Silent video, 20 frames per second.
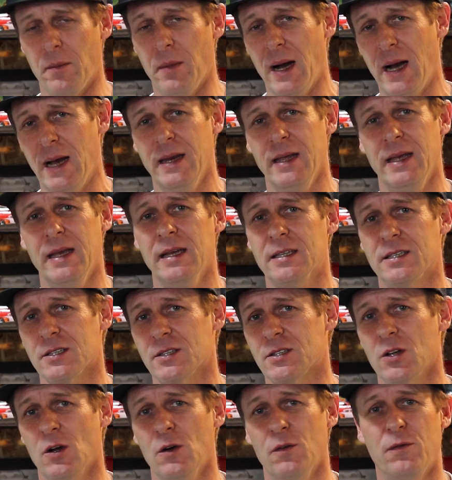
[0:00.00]
my needs
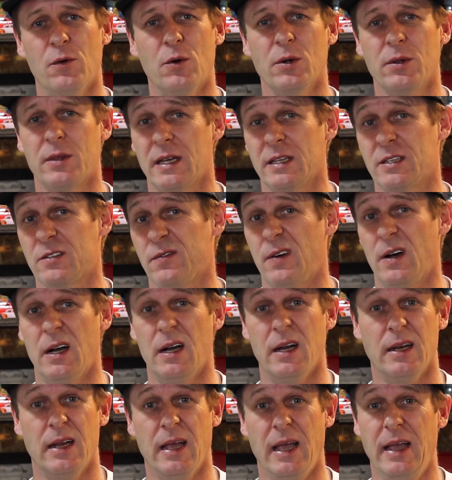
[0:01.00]
and so forth, that's
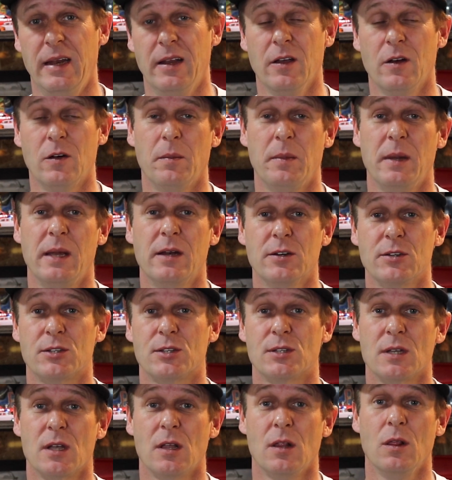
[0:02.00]
fine. 800
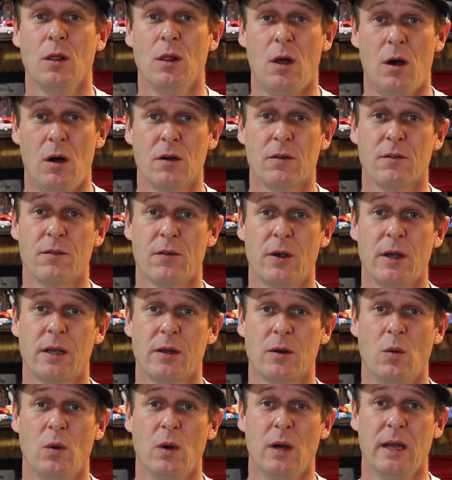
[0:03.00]
meters is a long
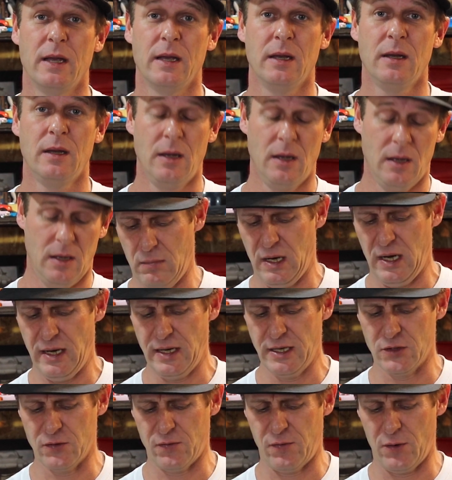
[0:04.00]
freaking way.
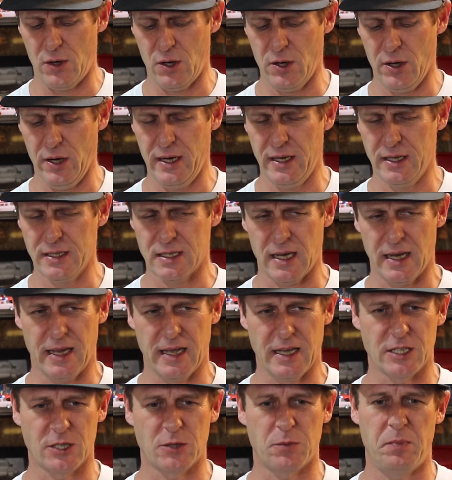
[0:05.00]
As far as, I
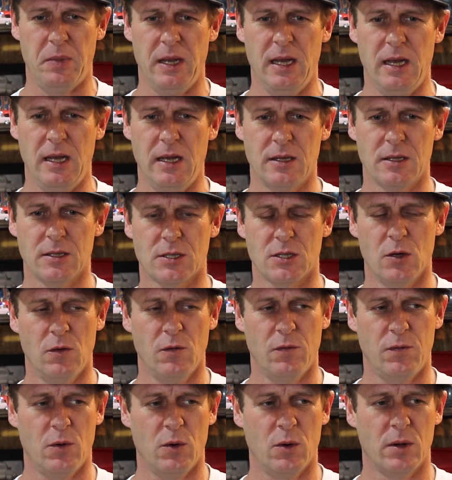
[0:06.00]
guess, speed so
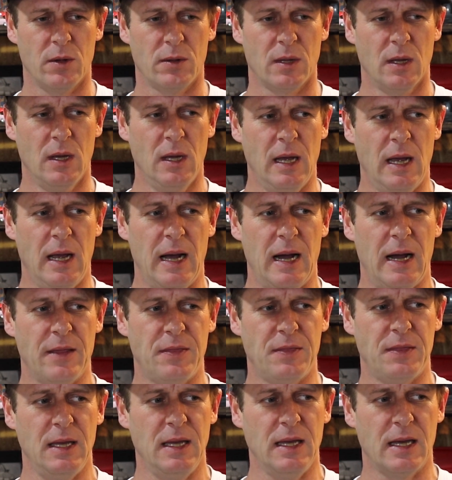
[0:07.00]
forth, I
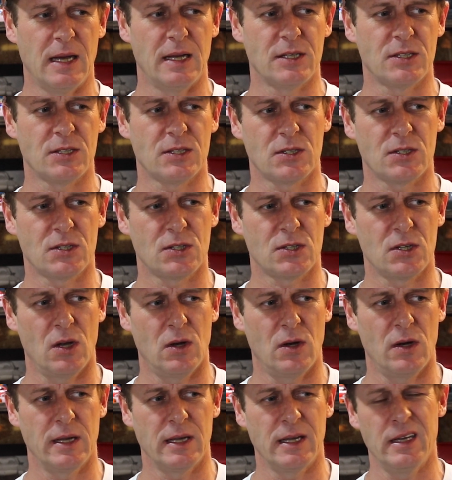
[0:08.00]
think I
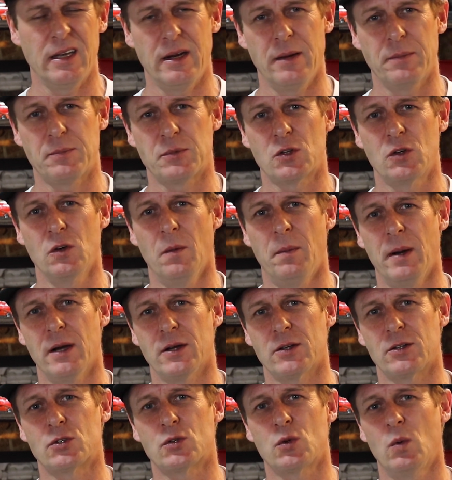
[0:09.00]
saw it get up to
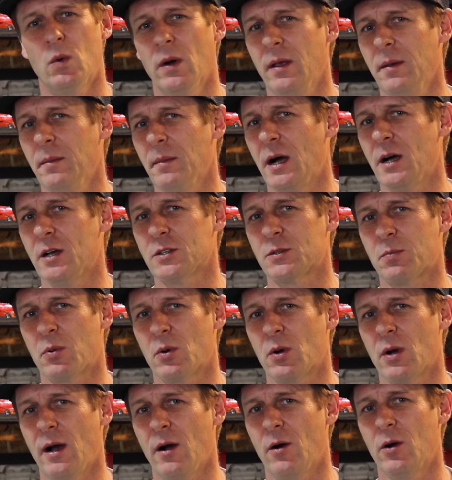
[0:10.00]
about 20 miles
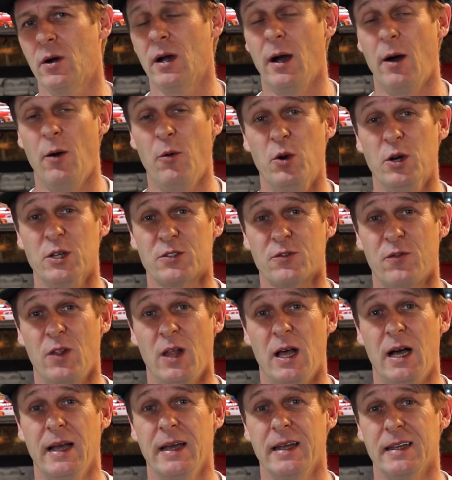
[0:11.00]
per hour. I was
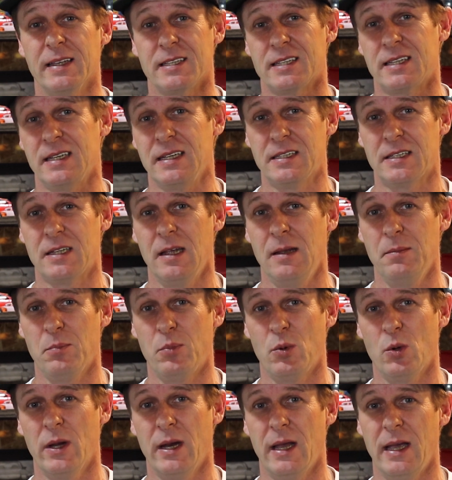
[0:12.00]
flying in
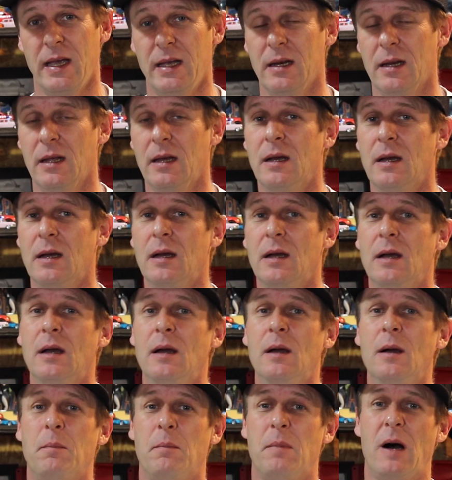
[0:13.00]
16.8
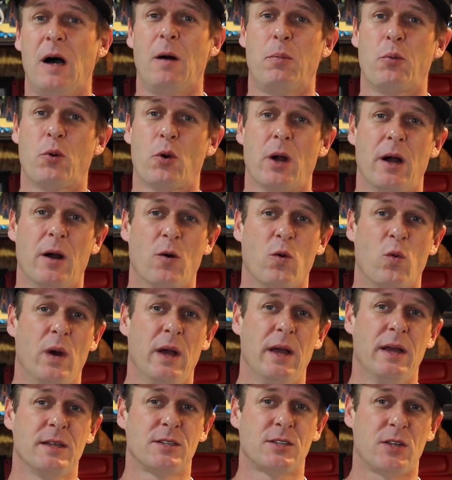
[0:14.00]
mile per hour
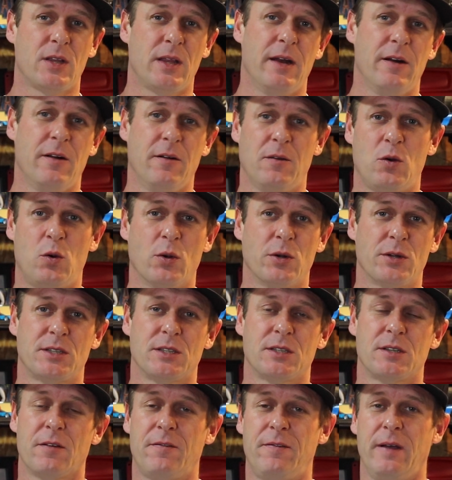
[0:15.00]
winds, so that of course
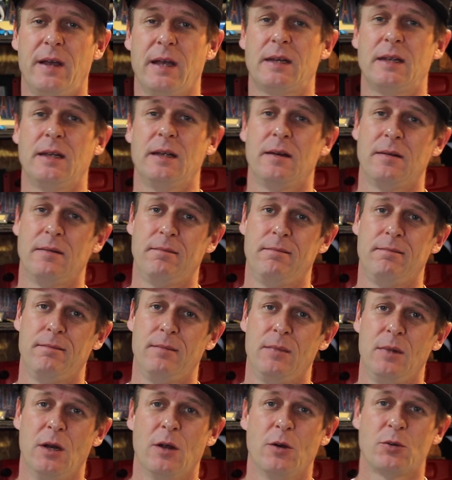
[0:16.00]
is affecting,
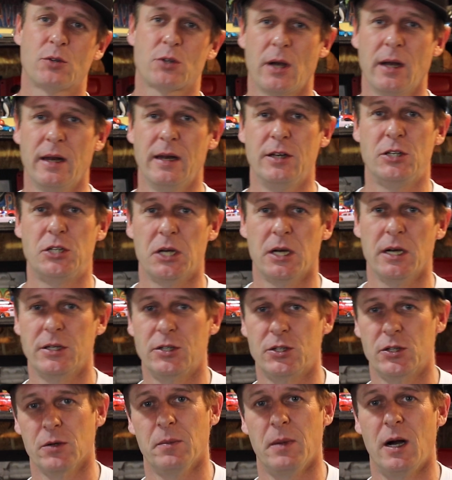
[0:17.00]
you know, trying to
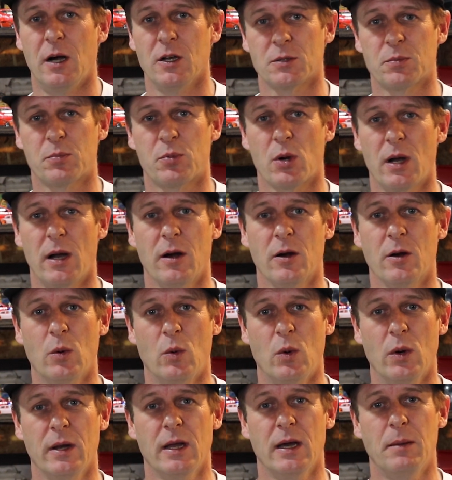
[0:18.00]
judge your miles per hour or
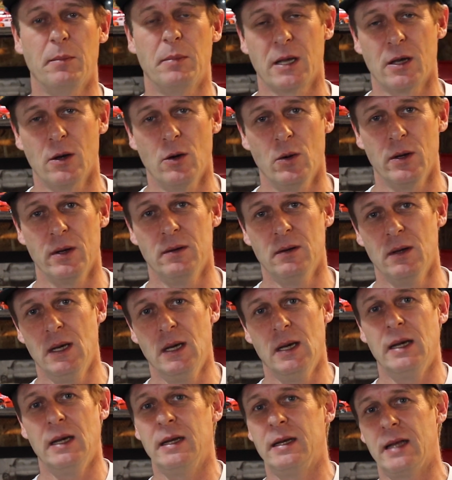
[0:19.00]
whatnot. But going
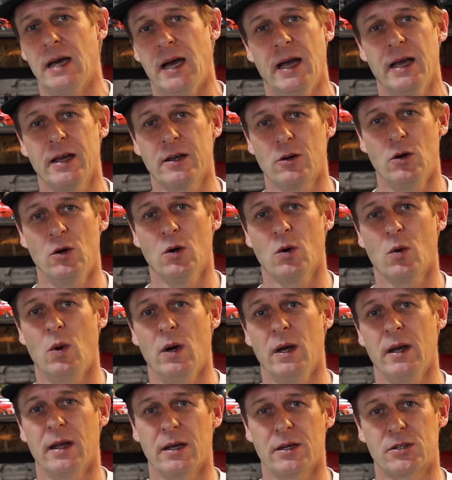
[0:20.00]
diagonal or
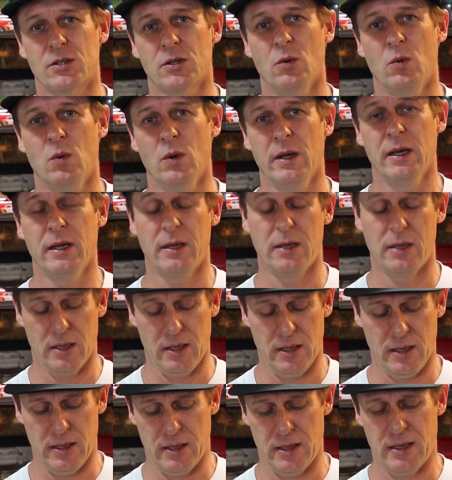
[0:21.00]
whatnot to the wind,
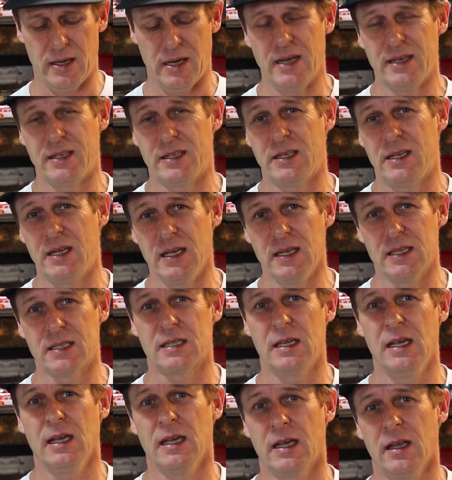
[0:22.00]
I did
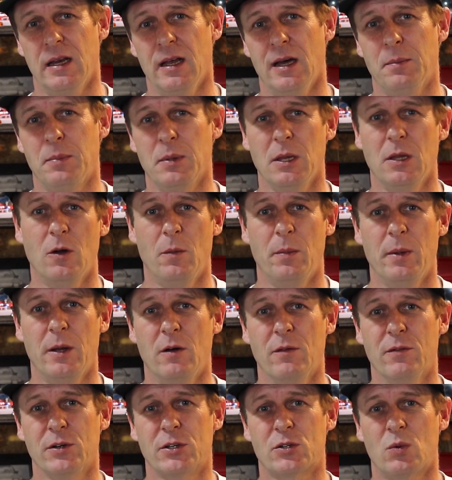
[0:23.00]
see it get up a little bit
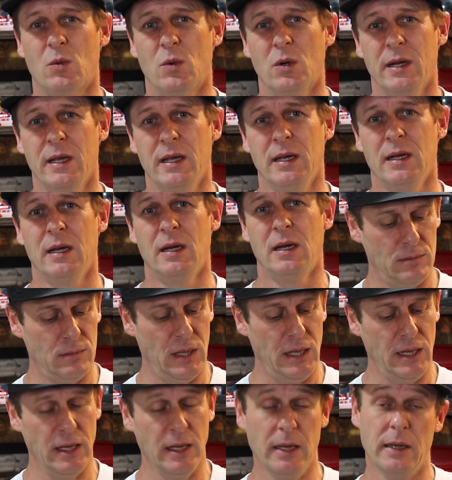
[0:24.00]
over 20.
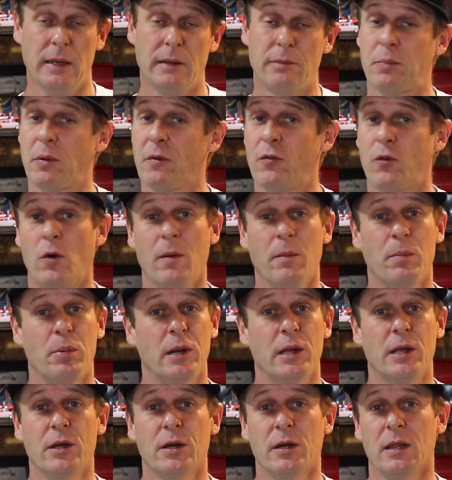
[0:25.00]
It performed
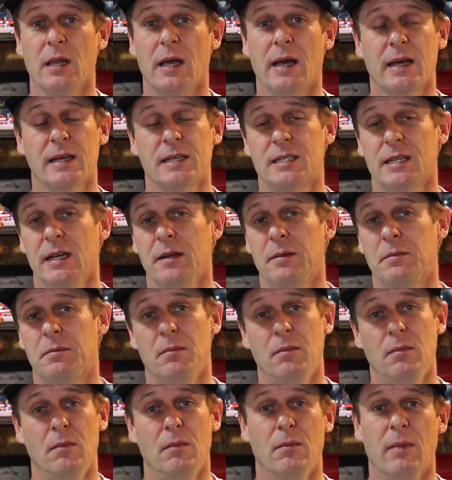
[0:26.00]
pretty good. Like I said,
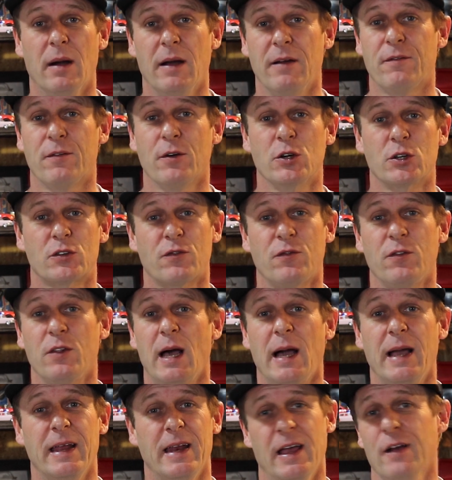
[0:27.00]
my first
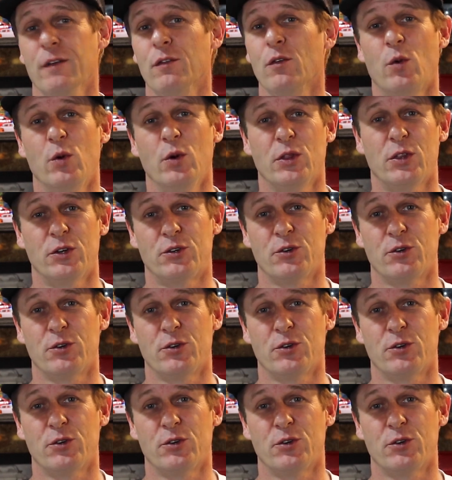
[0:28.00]
flight ever with the